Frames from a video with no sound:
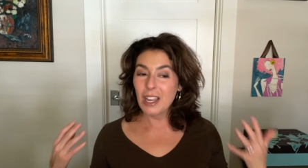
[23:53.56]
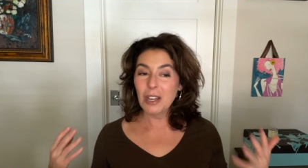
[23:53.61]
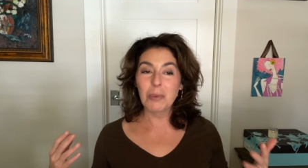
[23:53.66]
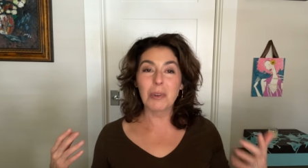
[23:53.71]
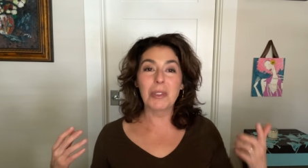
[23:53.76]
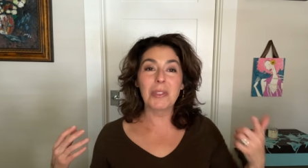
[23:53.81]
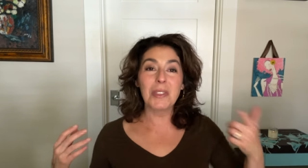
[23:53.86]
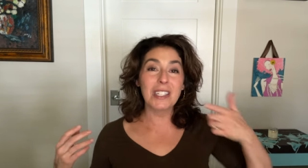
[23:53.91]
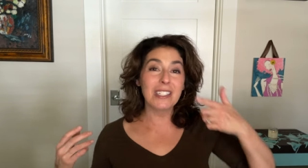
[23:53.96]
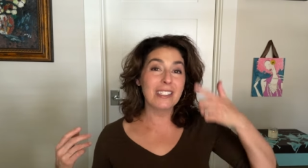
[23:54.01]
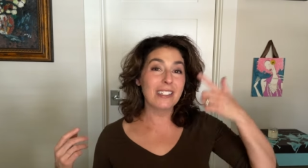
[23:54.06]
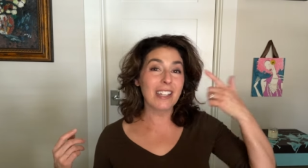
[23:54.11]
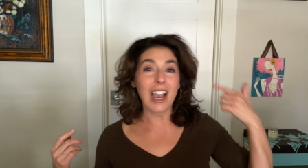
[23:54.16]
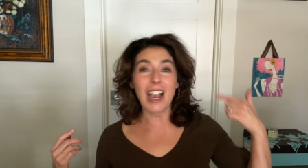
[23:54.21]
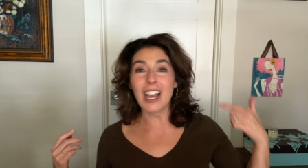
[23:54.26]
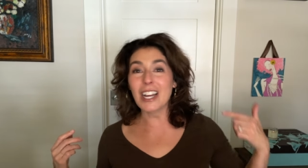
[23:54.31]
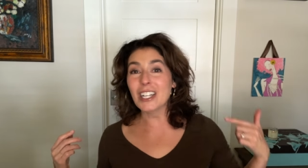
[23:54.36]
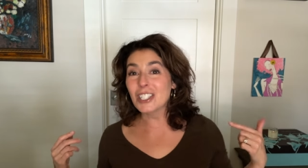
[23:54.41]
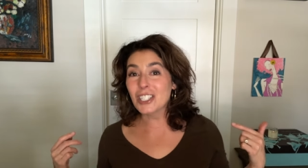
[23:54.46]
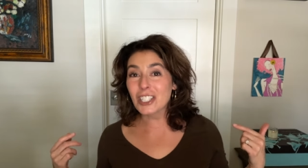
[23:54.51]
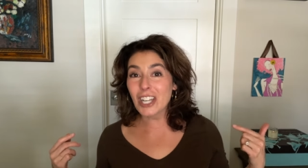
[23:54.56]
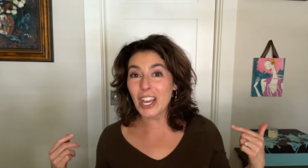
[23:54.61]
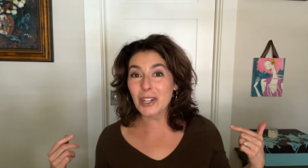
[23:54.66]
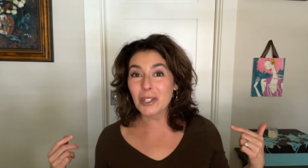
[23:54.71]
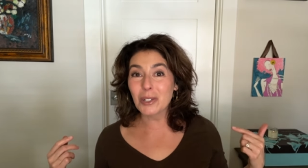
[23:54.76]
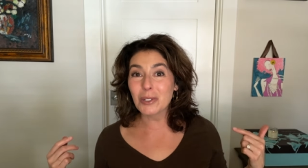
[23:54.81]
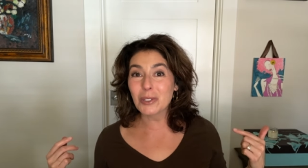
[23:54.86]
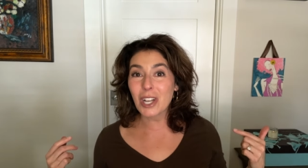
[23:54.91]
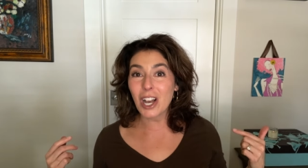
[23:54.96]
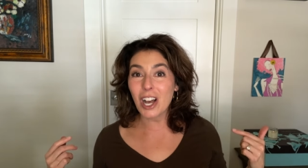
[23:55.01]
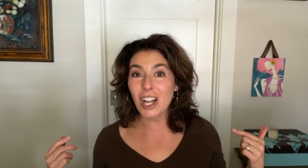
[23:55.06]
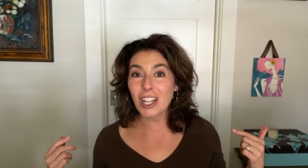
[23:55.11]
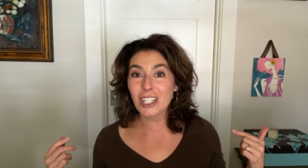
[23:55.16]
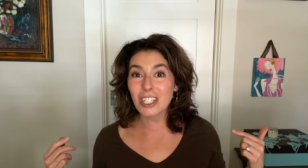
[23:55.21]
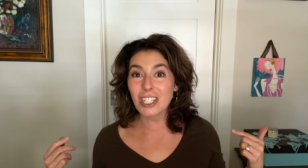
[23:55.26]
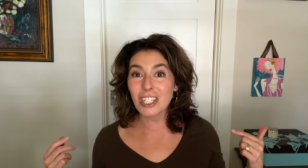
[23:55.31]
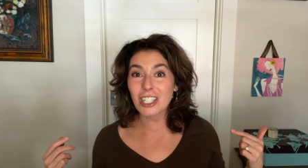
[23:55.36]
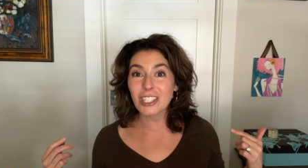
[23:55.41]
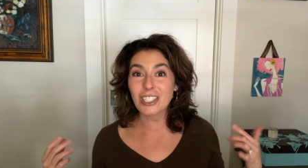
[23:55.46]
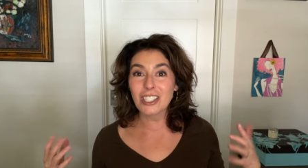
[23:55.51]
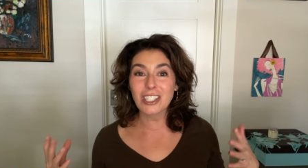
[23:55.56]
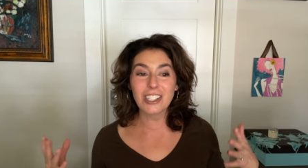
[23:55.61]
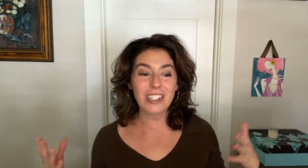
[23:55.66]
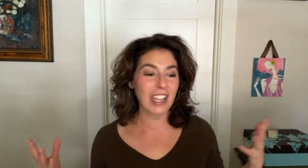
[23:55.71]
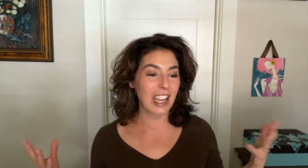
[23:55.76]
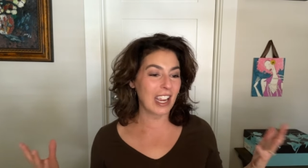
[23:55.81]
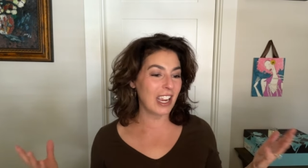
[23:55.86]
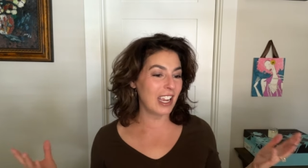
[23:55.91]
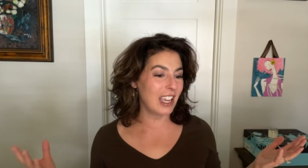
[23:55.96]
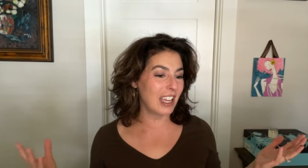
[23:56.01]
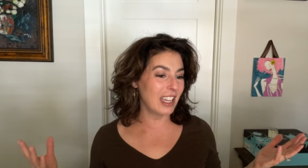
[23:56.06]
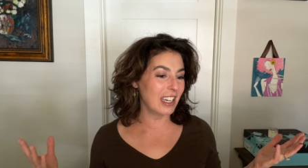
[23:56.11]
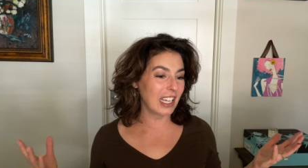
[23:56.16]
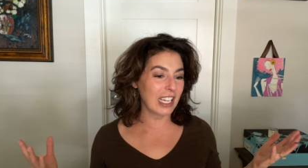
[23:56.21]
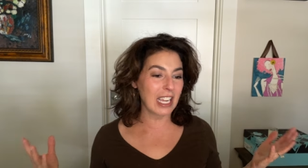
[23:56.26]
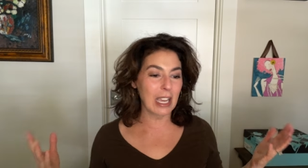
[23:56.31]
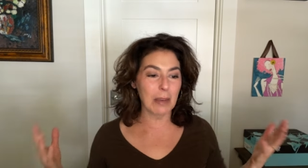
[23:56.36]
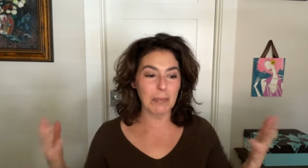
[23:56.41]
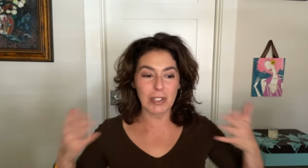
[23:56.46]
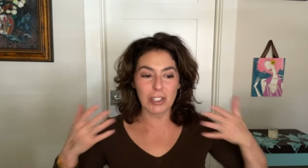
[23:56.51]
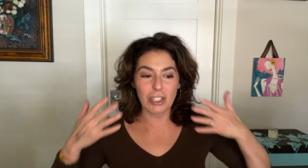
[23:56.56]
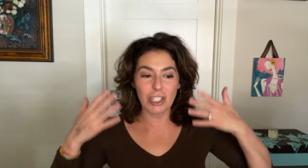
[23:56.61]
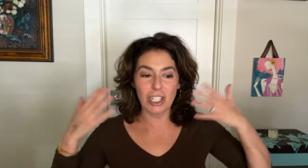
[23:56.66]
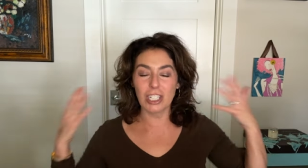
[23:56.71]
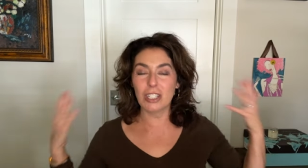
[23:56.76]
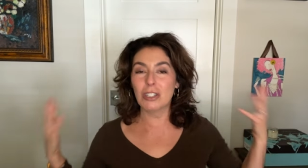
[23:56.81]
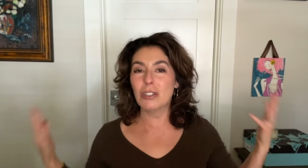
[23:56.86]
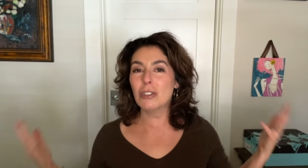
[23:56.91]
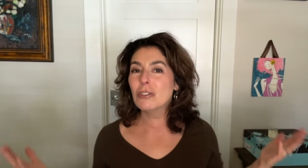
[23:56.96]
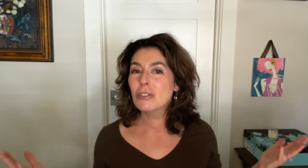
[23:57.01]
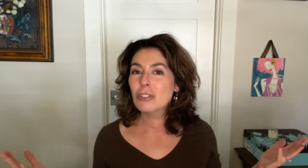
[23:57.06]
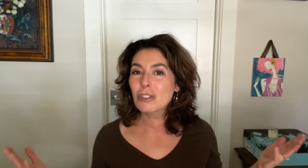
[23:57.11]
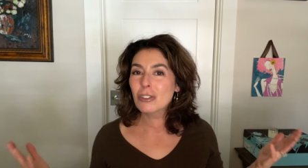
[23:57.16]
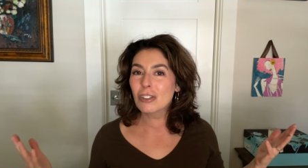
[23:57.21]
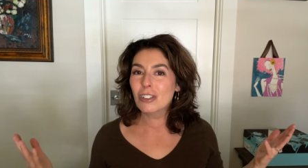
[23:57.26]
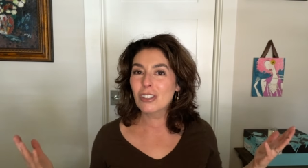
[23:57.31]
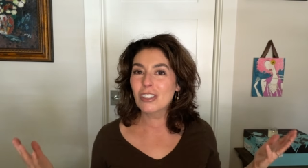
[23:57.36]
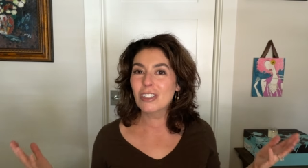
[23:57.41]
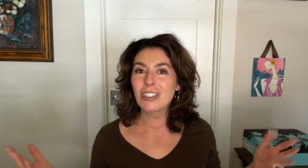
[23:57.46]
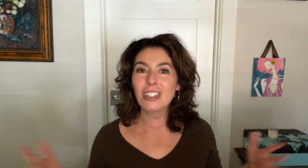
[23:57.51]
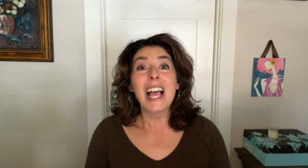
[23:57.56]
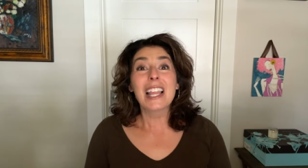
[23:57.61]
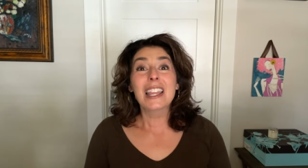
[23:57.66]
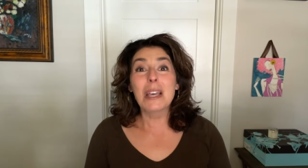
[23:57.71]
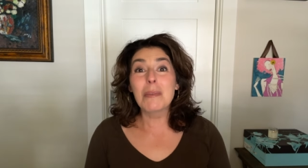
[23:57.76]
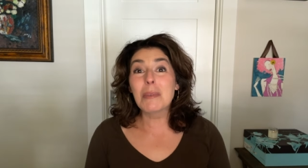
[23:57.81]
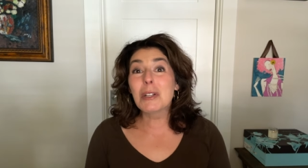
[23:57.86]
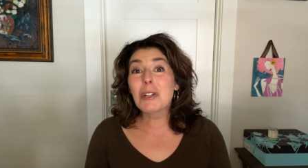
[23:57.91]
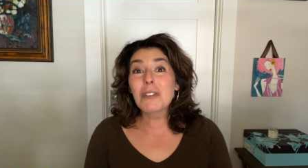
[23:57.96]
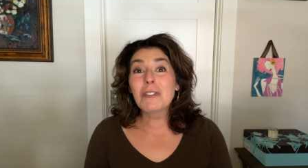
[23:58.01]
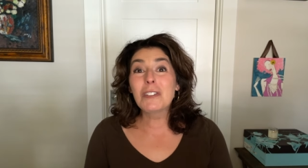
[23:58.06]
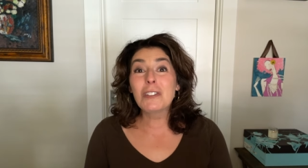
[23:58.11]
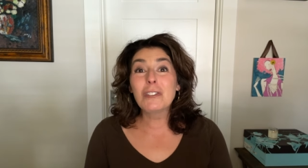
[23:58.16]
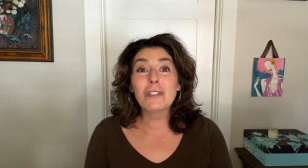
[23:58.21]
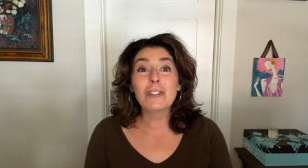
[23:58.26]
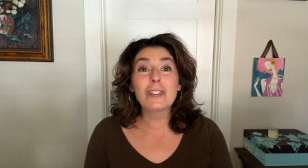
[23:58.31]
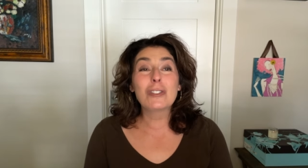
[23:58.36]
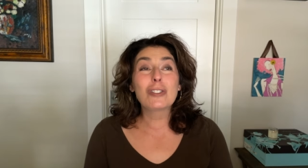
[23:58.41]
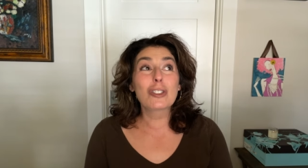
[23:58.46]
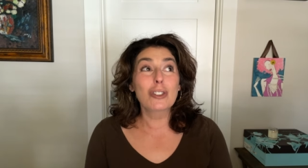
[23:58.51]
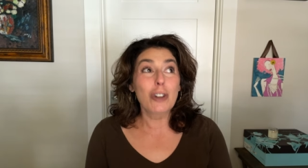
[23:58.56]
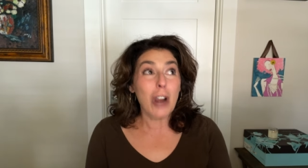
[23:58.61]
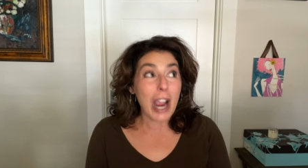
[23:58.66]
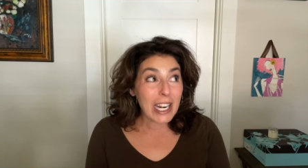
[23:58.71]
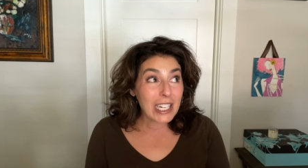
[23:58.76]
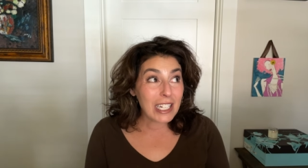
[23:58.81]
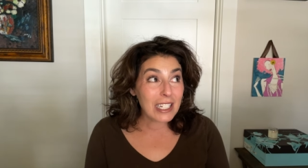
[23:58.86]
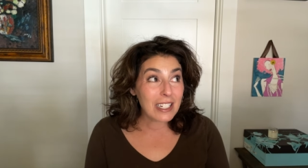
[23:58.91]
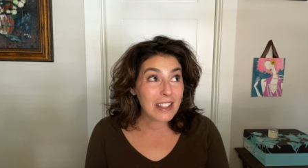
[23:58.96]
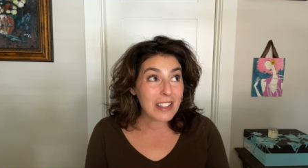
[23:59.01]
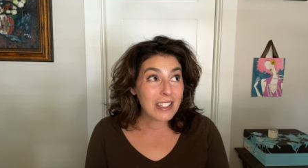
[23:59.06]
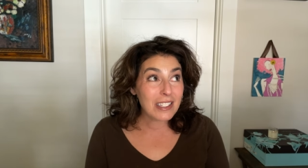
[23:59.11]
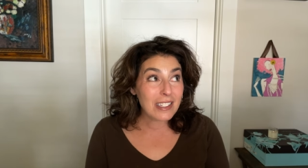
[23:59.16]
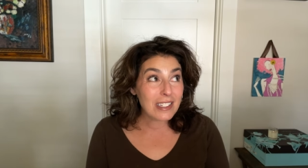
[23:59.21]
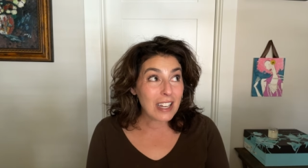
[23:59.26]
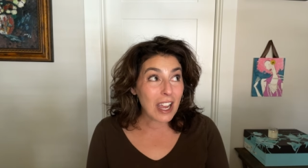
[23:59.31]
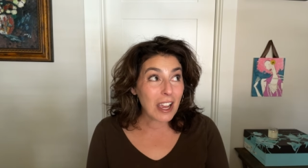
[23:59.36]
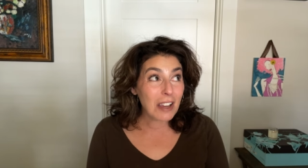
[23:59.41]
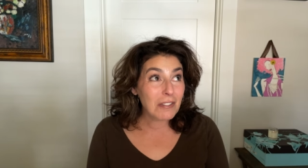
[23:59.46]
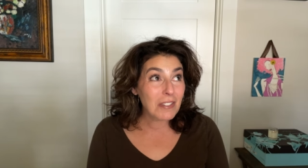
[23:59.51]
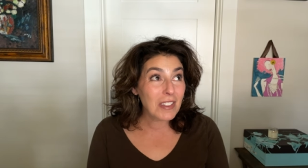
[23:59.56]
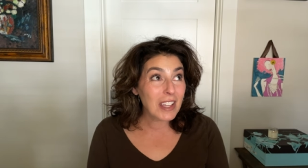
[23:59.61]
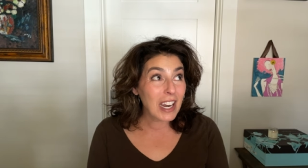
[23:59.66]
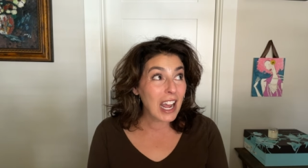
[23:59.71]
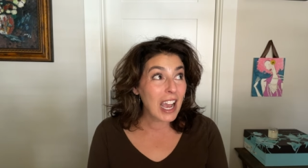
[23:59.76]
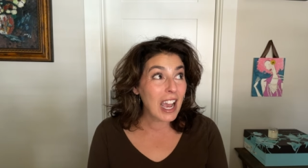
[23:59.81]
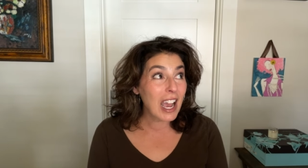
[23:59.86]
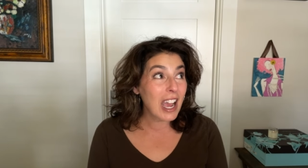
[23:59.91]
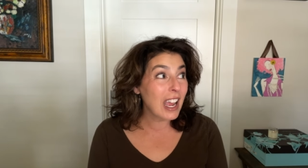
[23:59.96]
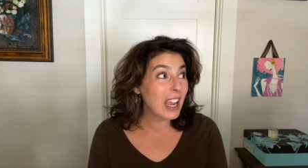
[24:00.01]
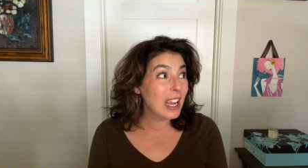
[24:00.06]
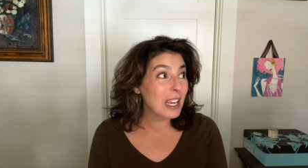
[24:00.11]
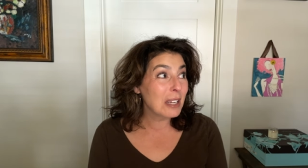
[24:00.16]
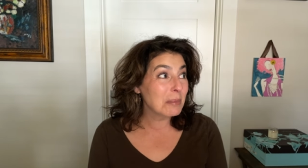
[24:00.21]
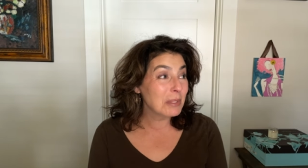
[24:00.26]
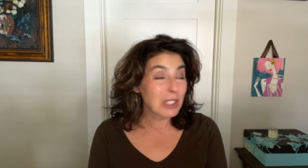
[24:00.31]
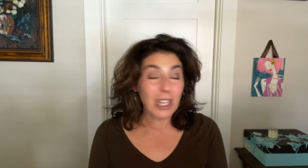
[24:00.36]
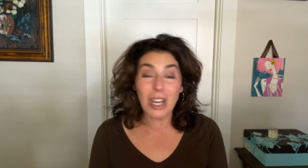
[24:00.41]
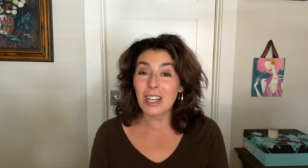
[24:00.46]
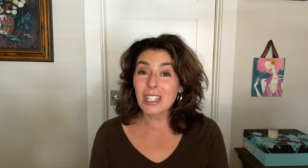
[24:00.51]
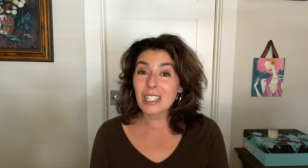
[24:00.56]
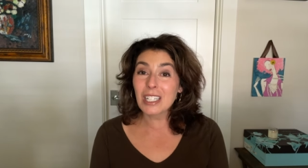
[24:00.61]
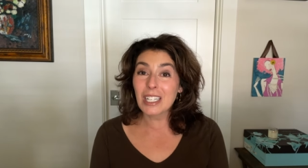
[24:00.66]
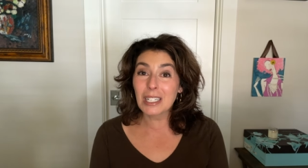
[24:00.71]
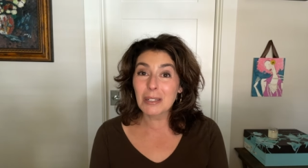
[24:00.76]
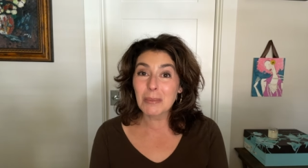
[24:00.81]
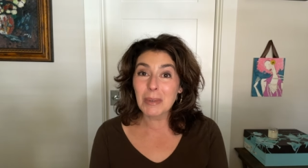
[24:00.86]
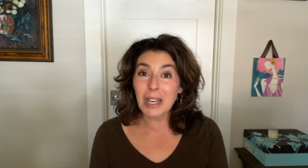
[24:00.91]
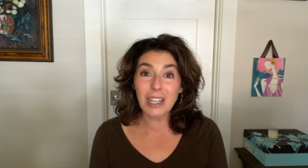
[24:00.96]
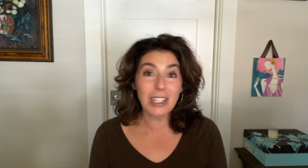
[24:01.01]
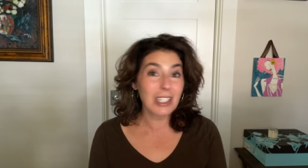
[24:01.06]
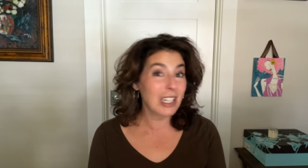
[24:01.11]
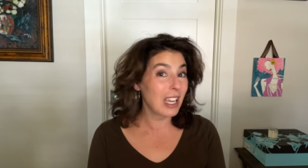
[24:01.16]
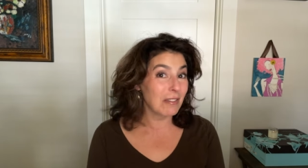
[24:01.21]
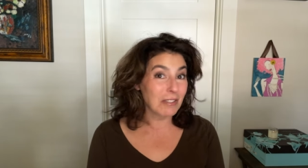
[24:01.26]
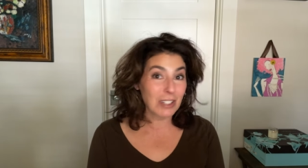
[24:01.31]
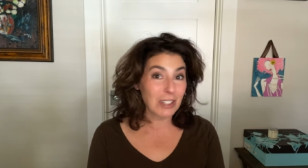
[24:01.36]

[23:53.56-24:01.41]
with these eyeshadow colors and I kept the cheek neutral. Let me know if you've tried any of the stuff that I'm talking about, have